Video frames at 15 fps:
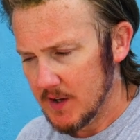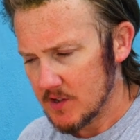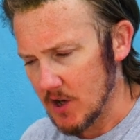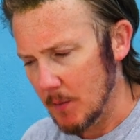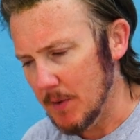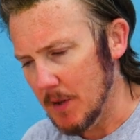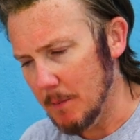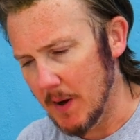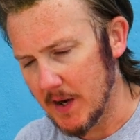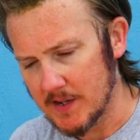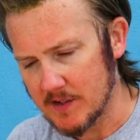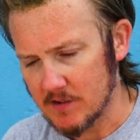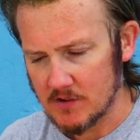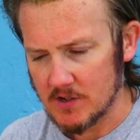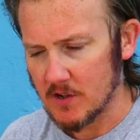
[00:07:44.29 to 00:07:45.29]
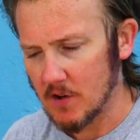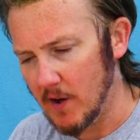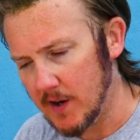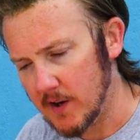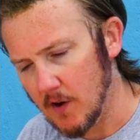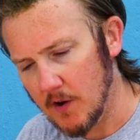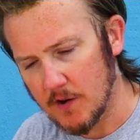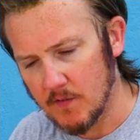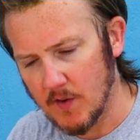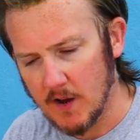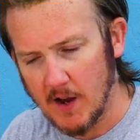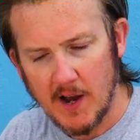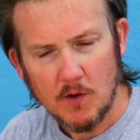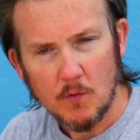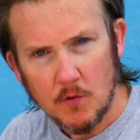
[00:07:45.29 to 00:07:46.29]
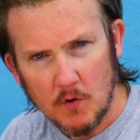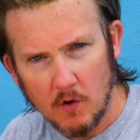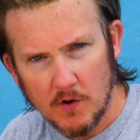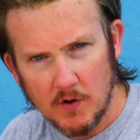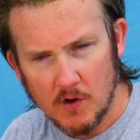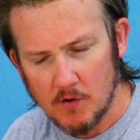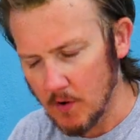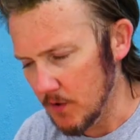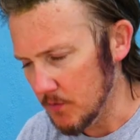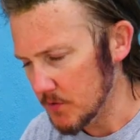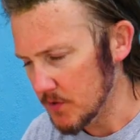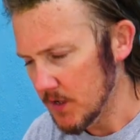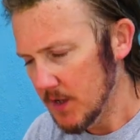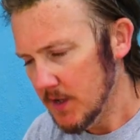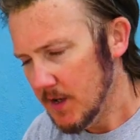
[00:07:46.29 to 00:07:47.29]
Some of the mains are like kind of uh, eight or nine euros.